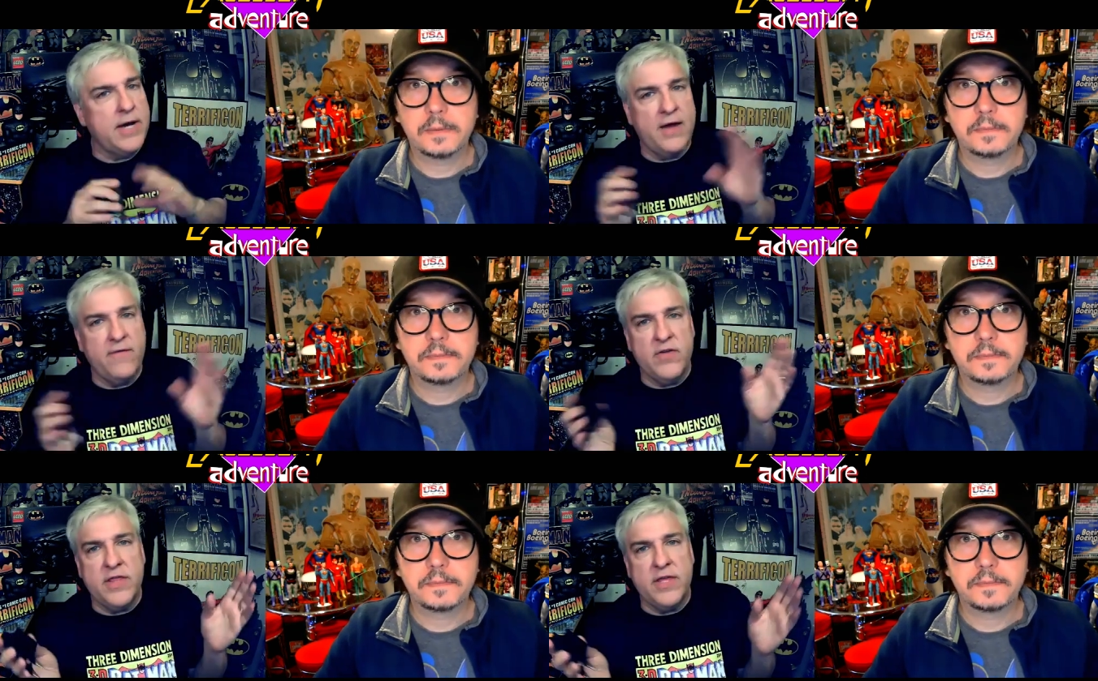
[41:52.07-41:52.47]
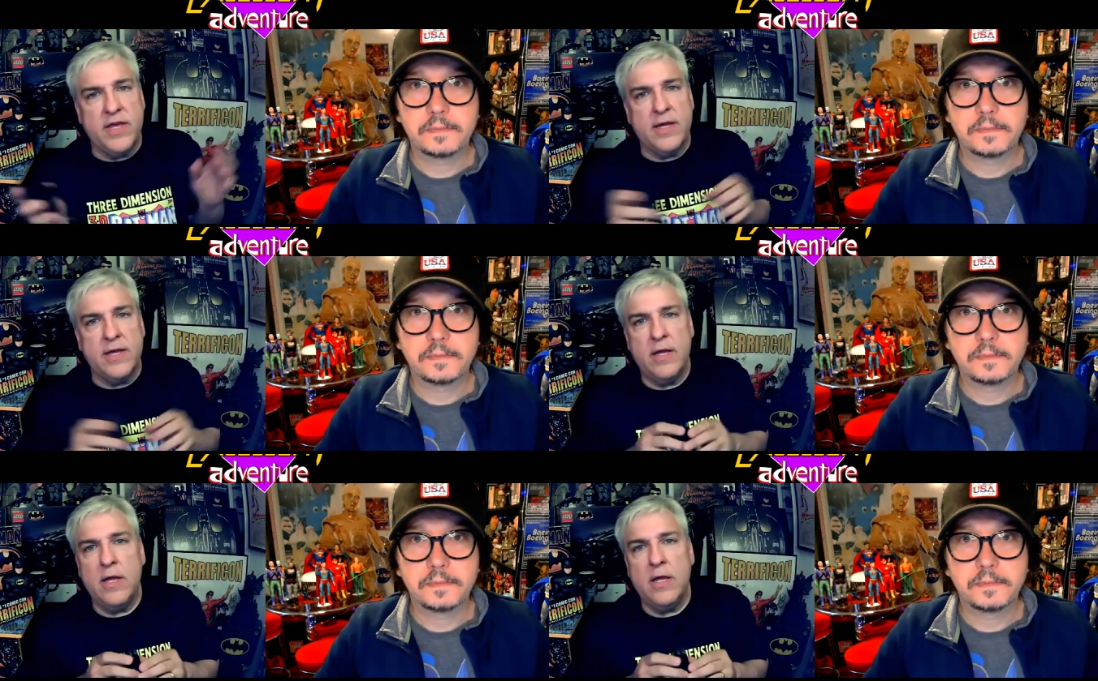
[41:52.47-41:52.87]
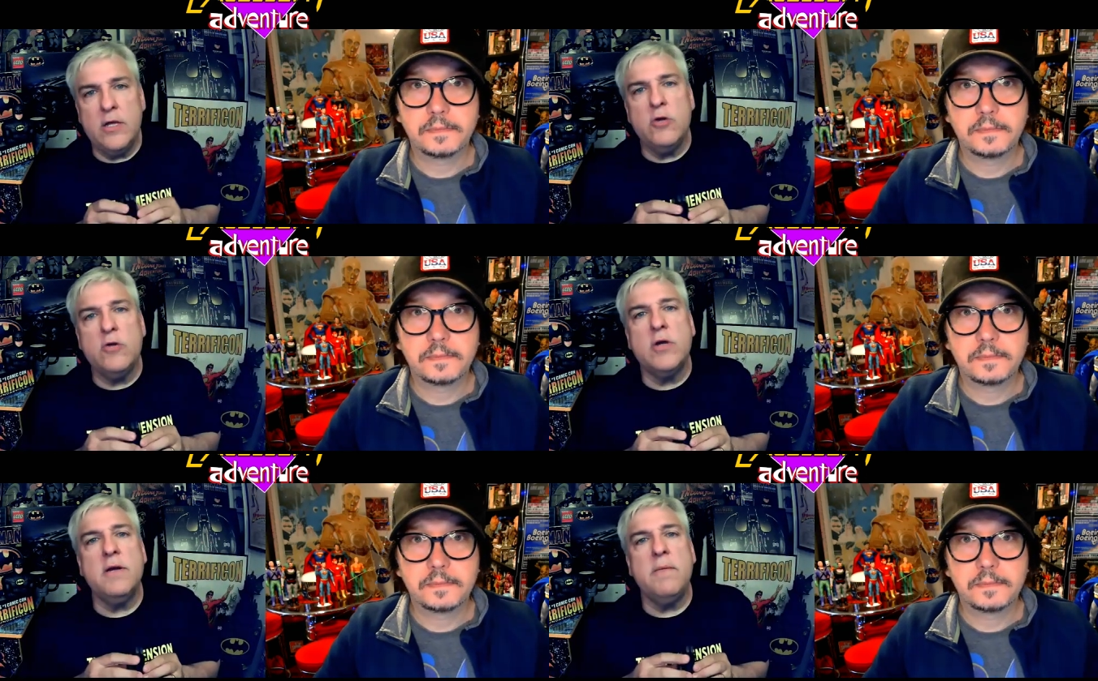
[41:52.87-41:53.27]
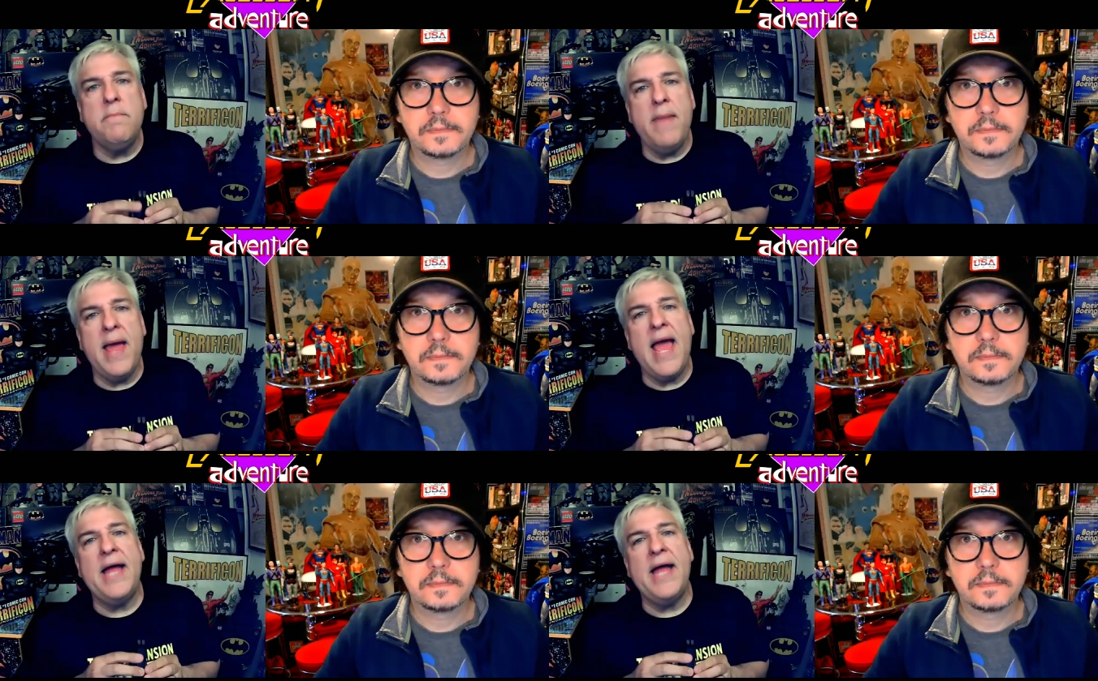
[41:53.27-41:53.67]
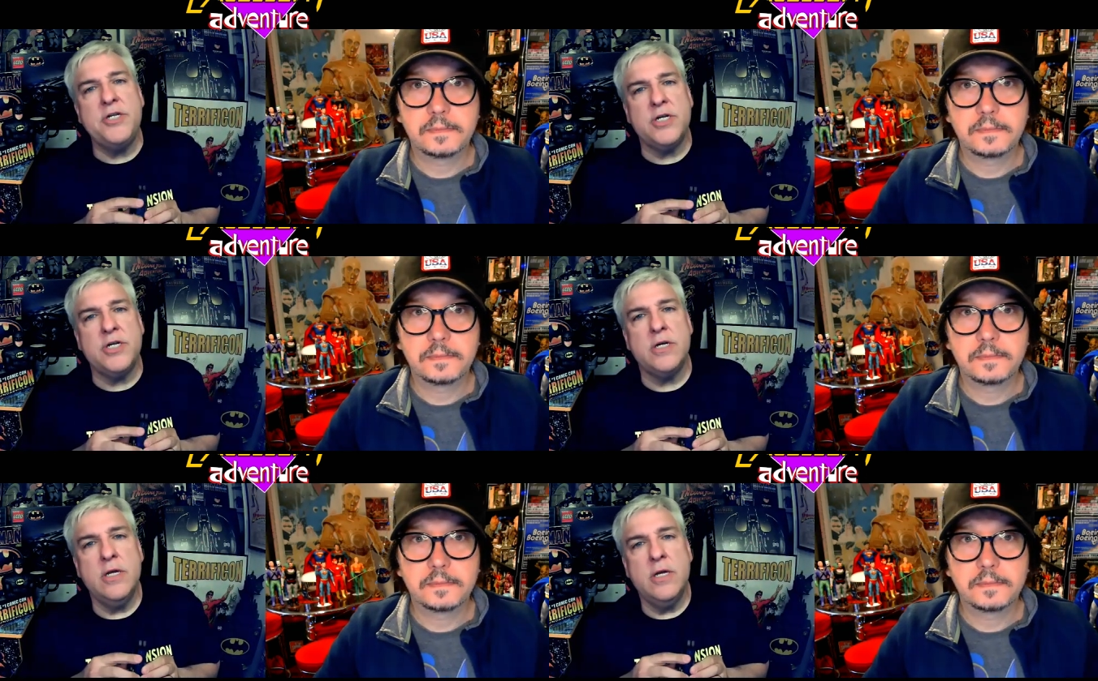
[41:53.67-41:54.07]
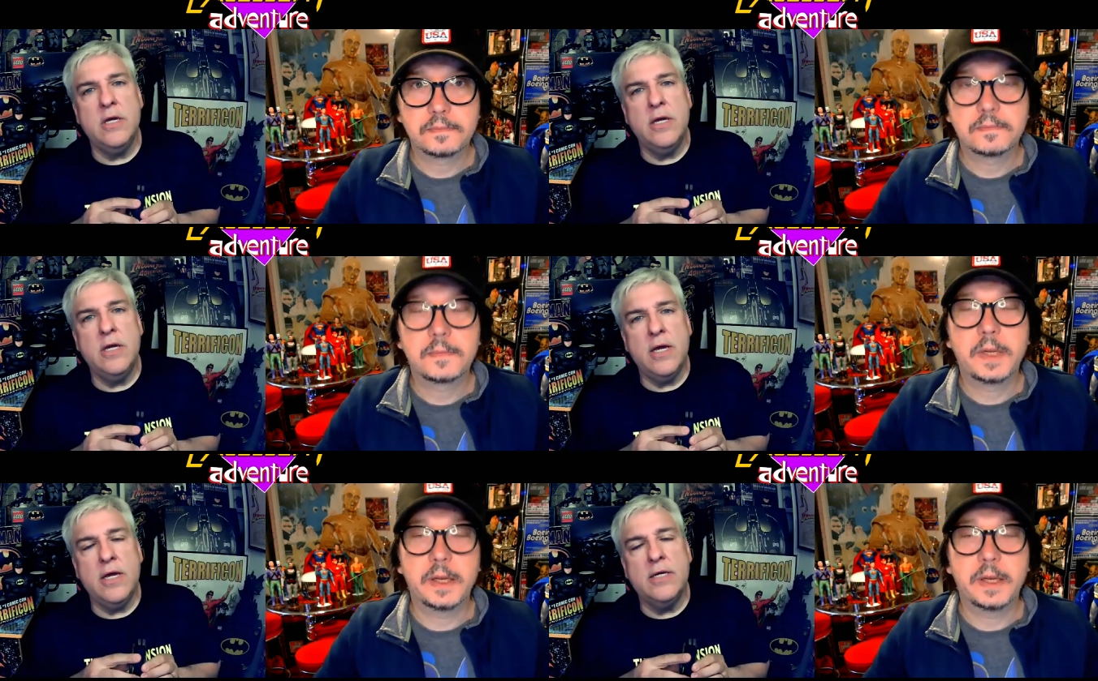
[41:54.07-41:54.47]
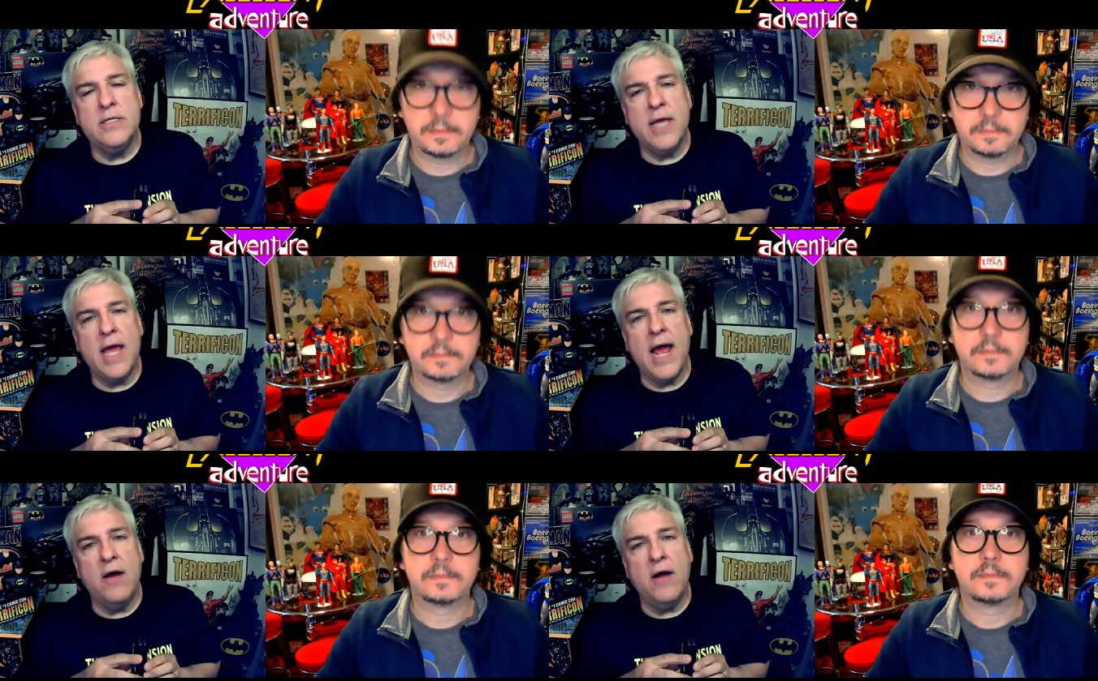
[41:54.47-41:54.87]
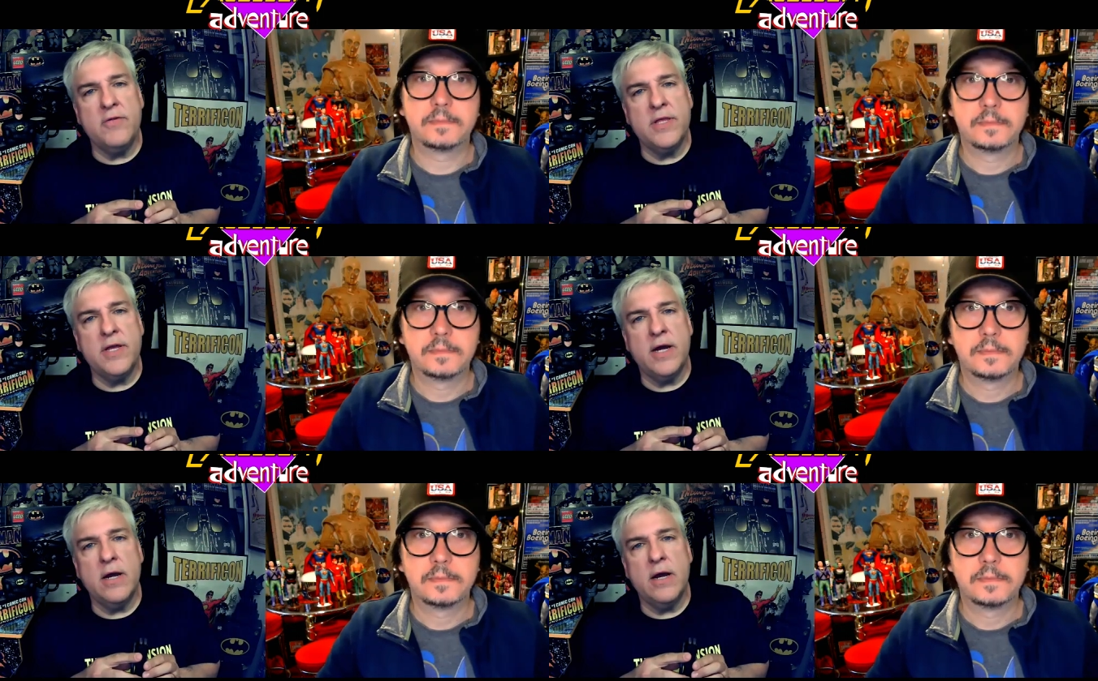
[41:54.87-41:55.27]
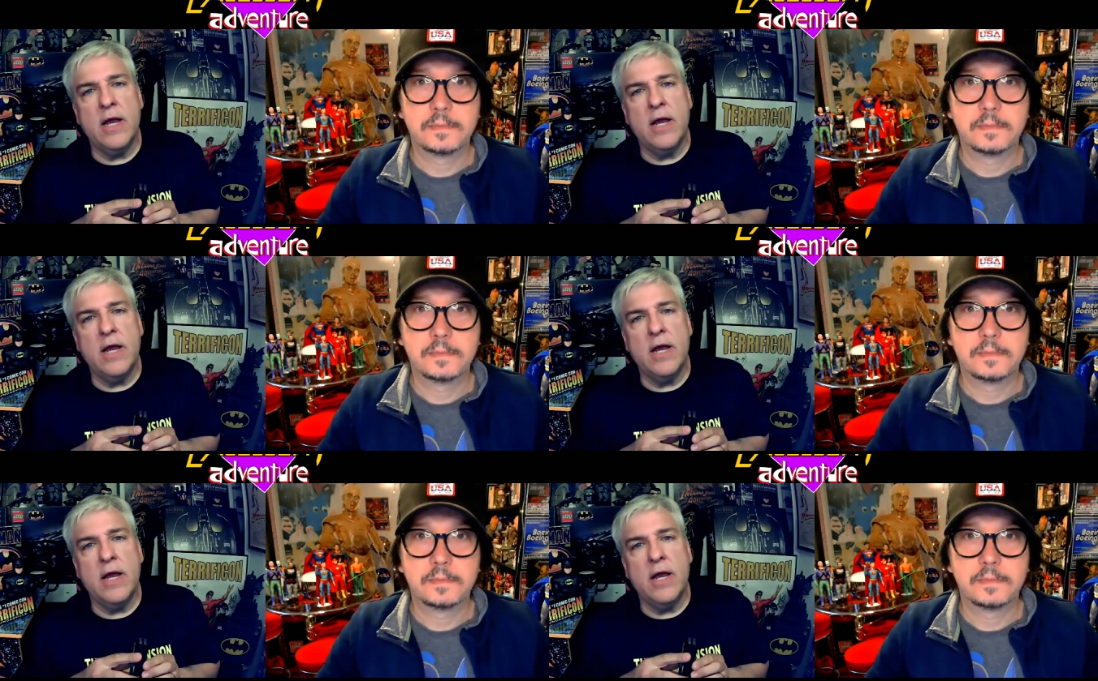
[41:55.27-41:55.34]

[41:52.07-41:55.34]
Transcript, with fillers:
Speaker 1: Everything you could imagine yep. is out yep. there.